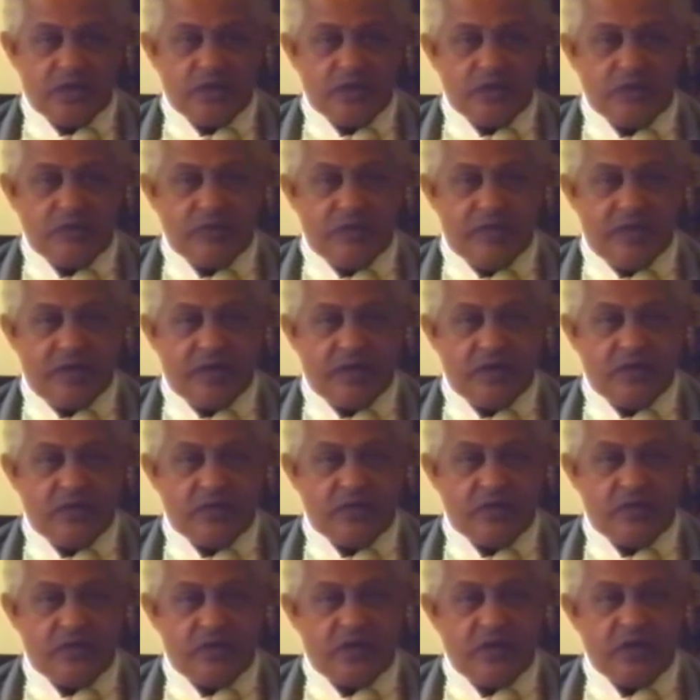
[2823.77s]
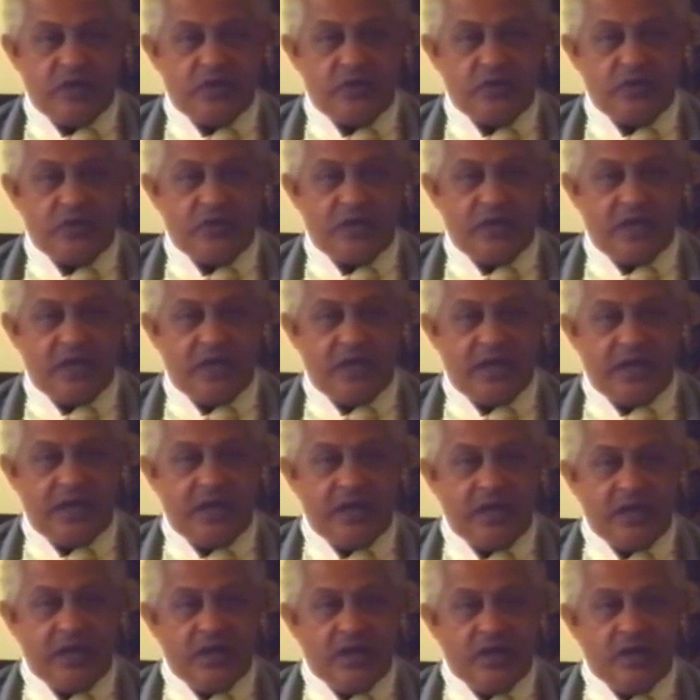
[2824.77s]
would make you think today